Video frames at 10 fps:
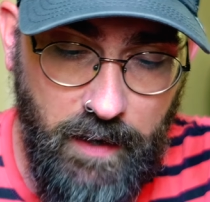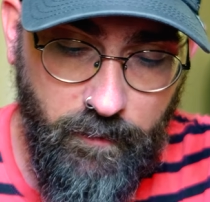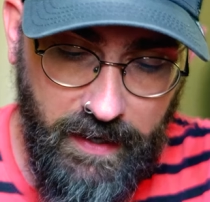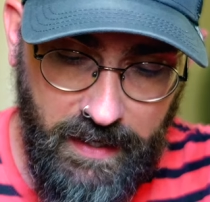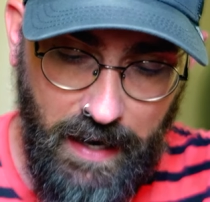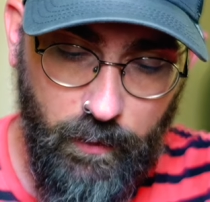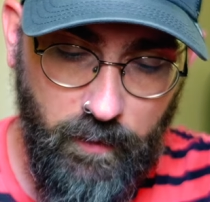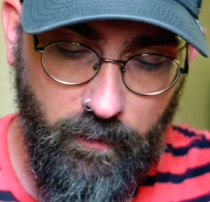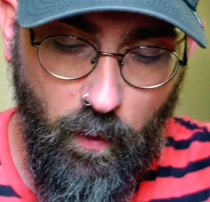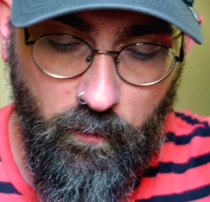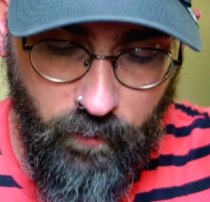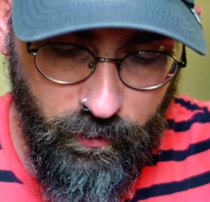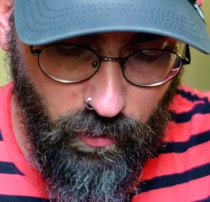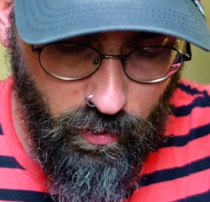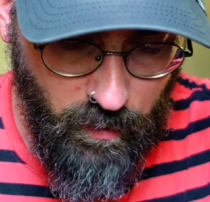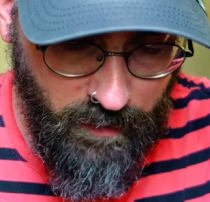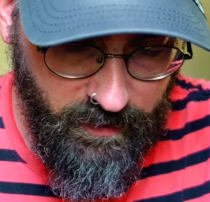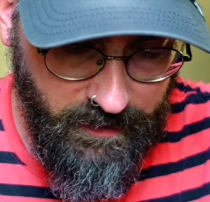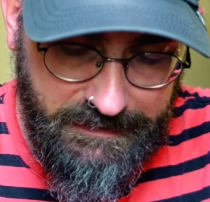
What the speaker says: If I count with photography,